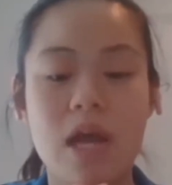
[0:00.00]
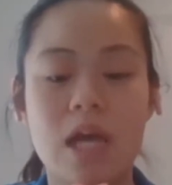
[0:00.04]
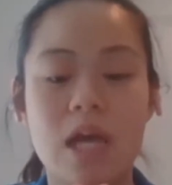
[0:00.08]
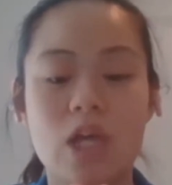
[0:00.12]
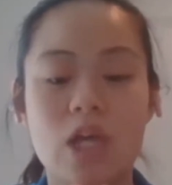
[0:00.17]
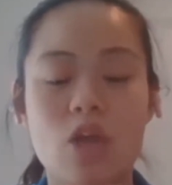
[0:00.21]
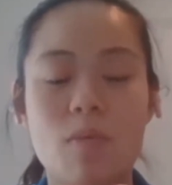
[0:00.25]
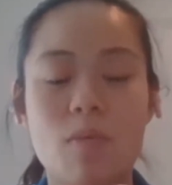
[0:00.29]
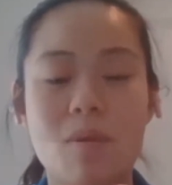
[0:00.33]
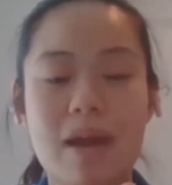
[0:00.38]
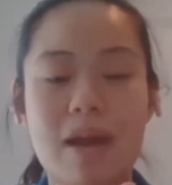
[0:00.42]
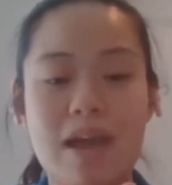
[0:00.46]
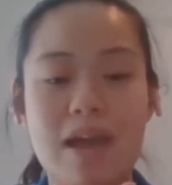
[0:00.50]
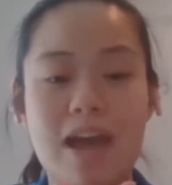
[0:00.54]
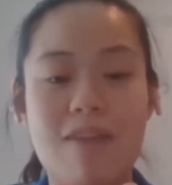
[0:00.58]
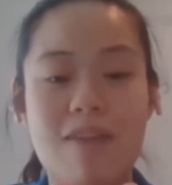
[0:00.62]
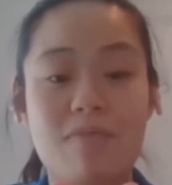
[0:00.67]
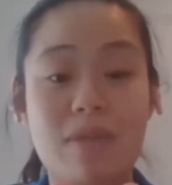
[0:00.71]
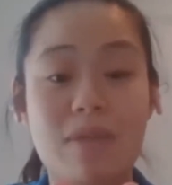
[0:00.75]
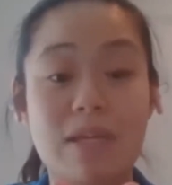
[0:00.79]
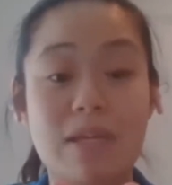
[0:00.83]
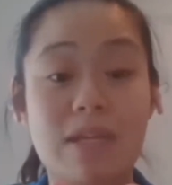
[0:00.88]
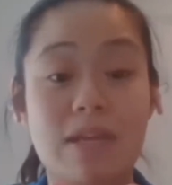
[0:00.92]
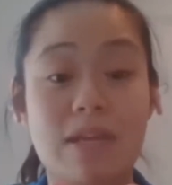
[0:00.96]
you might have
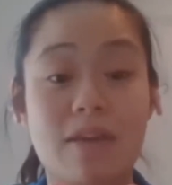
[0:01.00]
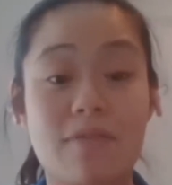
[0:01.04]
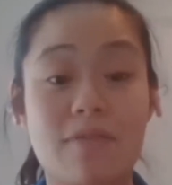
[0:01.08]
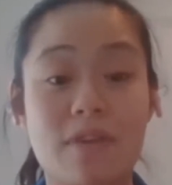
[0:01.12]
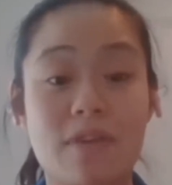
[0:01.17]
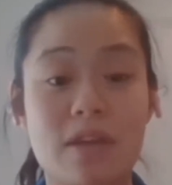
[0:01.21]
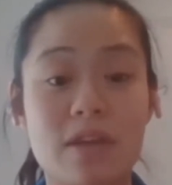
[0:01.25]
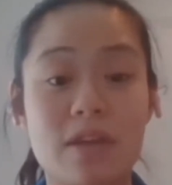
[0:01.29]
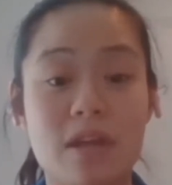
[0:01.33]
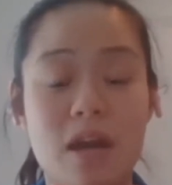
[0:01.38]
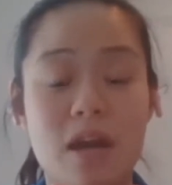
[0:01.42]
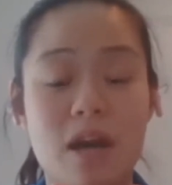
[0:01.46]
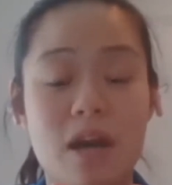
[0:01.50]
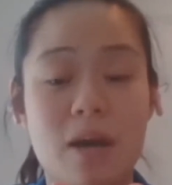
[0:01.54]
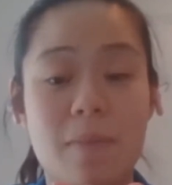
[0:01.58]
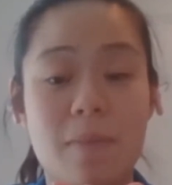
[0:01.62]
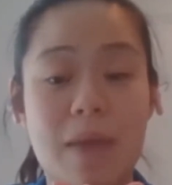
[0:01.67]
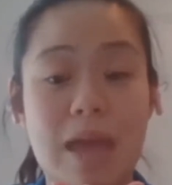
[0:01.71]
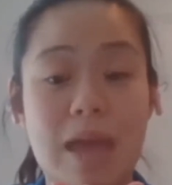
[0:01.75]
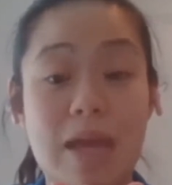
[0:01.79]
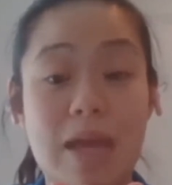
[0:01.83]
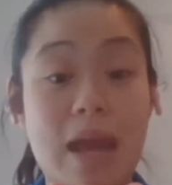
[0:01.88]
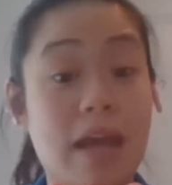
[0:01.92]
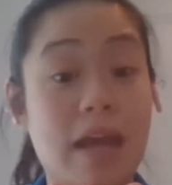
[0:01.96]
been given an
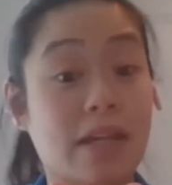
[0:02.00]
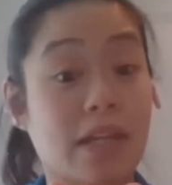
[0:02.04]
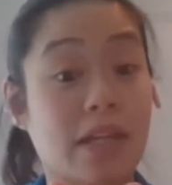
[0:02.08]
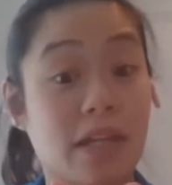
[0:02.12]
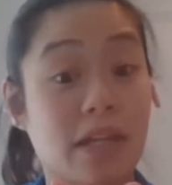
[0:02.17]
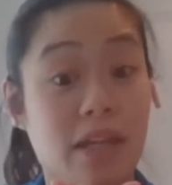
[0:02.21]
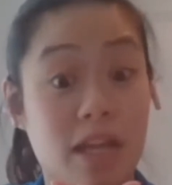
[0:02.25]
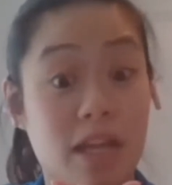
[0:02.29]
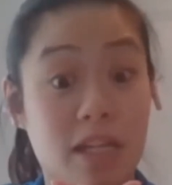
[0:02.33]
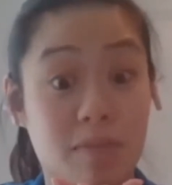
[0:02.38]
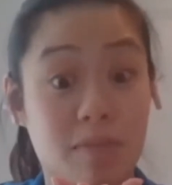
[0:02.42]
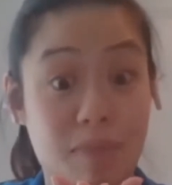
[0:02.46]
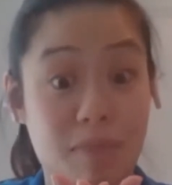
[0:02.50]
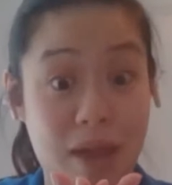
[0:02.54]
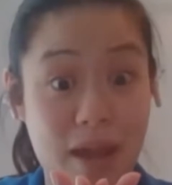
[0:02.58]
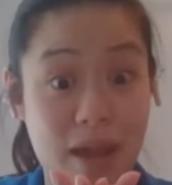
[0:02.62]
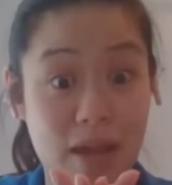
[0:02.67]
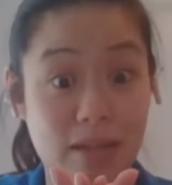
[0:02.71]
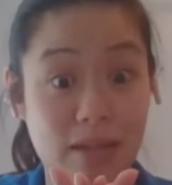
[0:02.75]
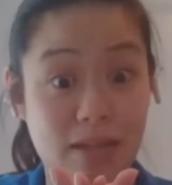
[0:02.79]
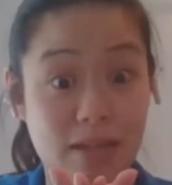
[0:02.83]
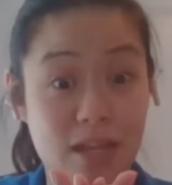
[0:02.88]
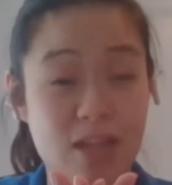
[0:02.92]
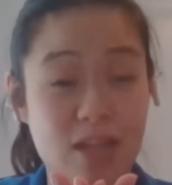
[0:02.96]
exercise
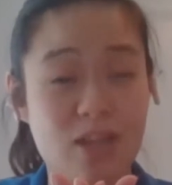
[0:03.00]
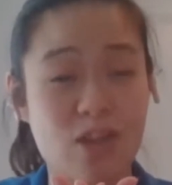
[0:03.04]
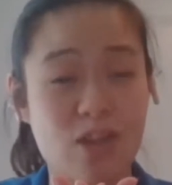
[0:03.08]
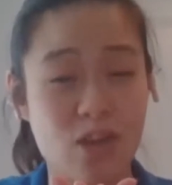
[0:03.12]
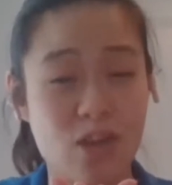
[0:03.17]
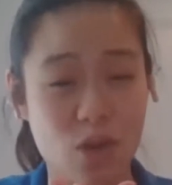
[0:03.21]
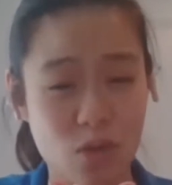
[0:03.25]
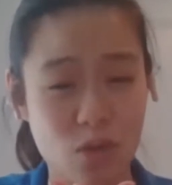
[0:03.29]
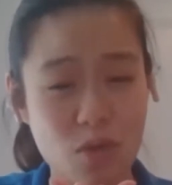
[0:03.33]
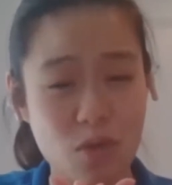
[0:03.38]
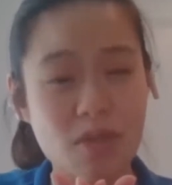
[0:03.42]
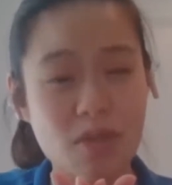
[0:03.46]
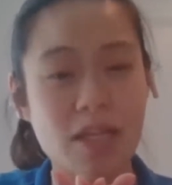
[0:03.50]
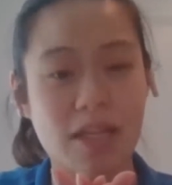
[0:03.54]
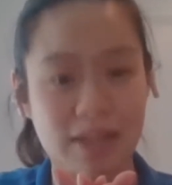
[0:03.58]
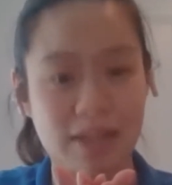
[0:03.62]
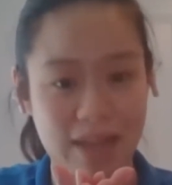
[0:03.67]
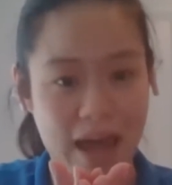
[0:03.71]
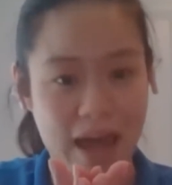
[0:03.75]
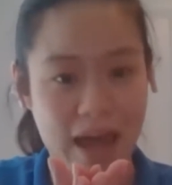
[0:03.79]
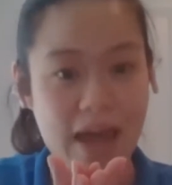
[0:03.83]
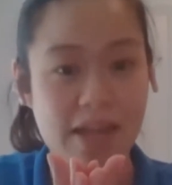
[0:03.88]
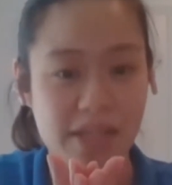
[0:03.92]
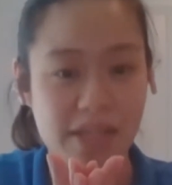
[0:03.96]
band, like, you know, those
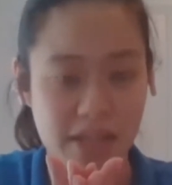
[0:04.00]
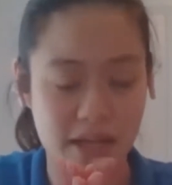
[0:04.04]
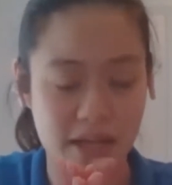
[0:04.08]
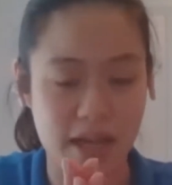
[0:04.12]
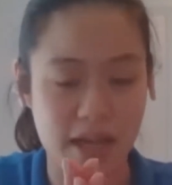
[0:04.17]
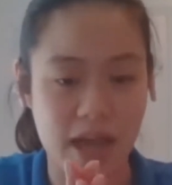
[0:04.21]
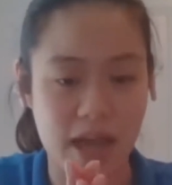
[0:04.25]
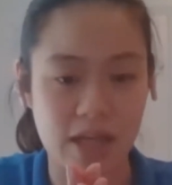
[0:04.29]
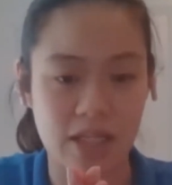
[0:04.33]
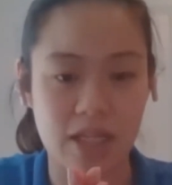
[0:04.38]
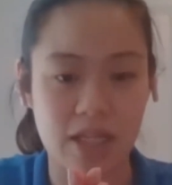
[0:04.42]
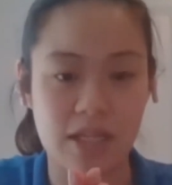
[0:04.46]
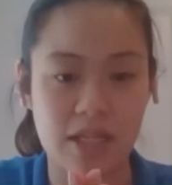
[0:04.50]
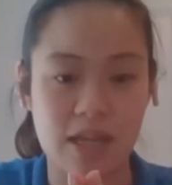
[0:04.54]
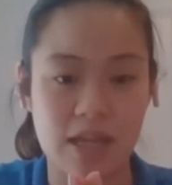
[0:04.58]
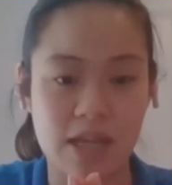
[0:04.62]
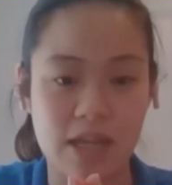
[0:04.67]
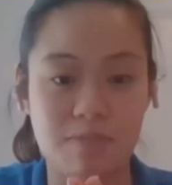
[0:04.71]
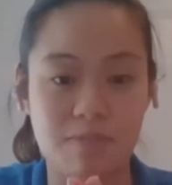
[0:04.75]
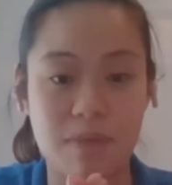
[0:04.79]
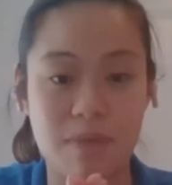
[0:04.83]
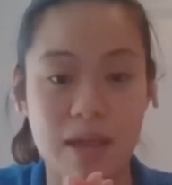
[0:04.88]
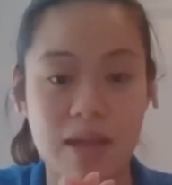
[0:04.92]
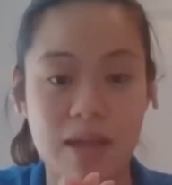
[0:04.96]
elastic
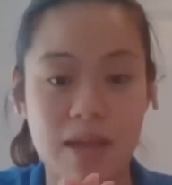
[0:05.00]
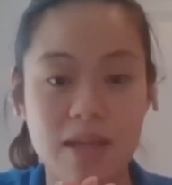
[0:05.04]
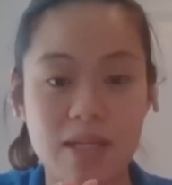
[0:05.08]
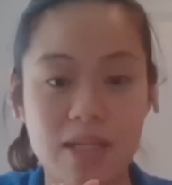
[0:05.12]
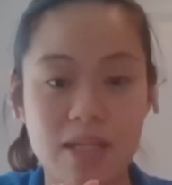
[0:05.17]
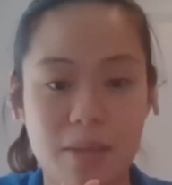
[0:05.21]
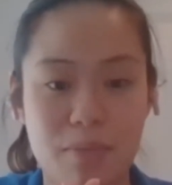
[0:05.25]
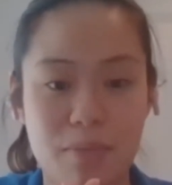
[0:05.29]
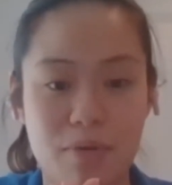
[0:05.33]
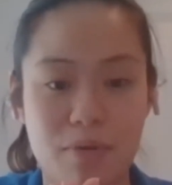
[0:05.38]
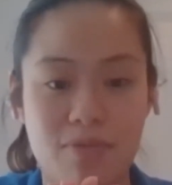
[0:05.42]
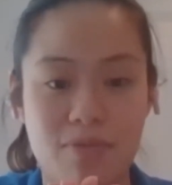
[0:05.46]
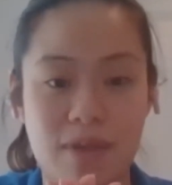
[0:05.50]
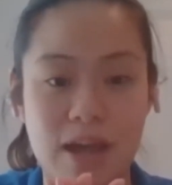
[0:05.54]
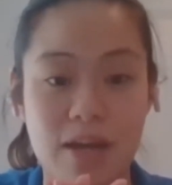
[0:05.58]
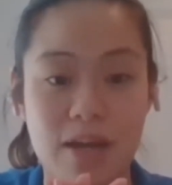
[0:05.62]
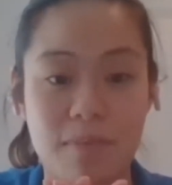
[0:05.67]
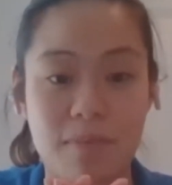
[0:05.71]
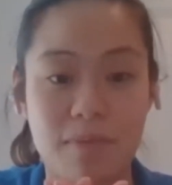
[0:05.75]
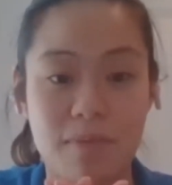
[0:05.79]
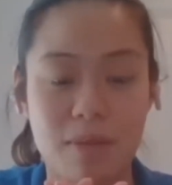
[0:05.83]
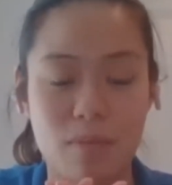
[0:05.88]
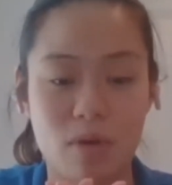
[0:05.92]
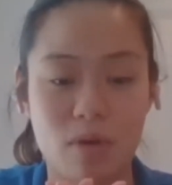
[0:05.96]
exercise bands that provide a
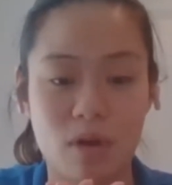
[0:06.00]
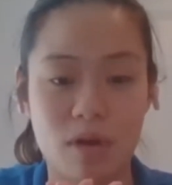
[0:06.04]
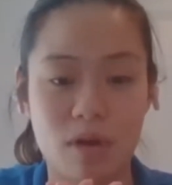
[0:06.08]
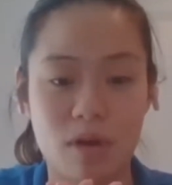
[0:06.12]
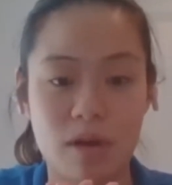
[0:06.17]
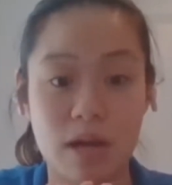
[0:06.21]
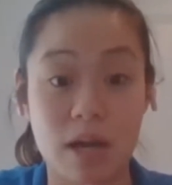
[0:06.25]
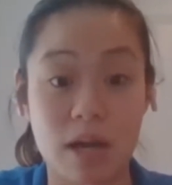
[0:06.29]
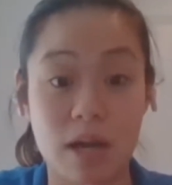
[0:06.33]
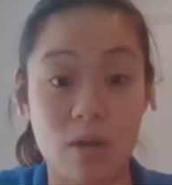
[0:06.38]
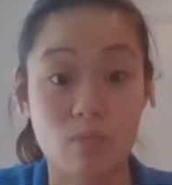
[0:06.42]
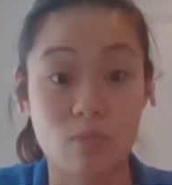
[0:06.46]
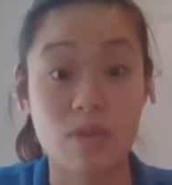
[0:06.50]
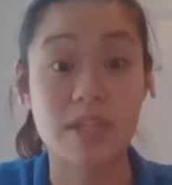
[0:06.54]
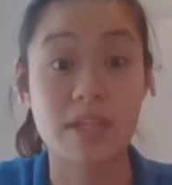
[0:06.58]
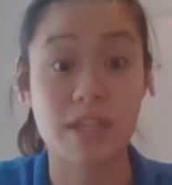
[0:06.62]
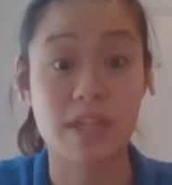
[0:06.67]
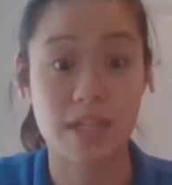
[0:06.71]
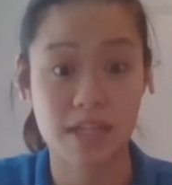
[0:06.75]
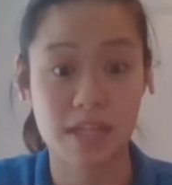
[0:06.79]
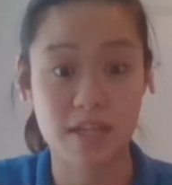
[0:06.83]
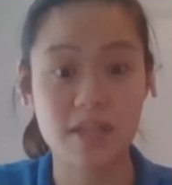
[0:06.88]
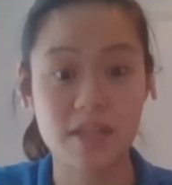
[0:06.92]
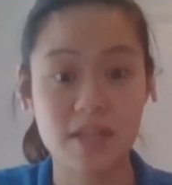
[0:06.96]
bit more
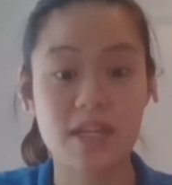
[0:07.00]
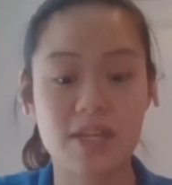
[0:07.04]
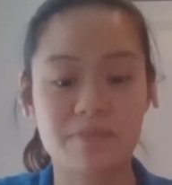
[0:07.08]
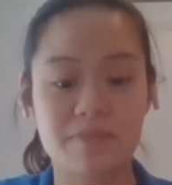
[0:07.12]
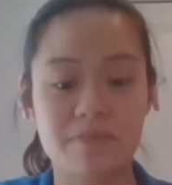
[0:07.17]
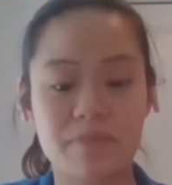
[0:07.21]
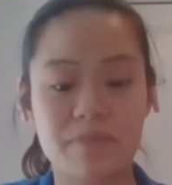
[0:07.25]
resistance.